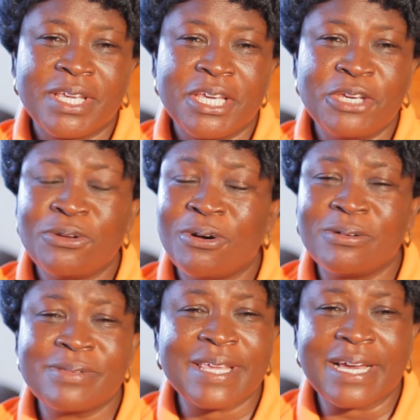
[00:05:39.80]
in
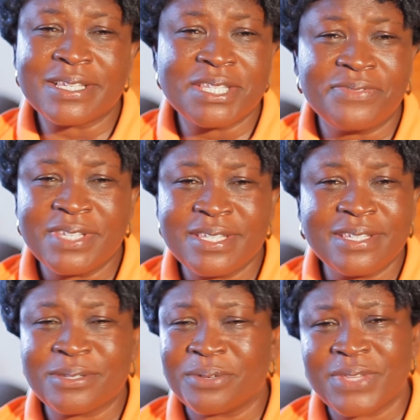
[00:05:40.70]
all the
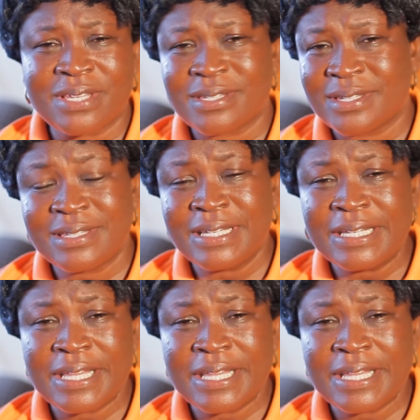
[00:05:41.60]
activities of the 16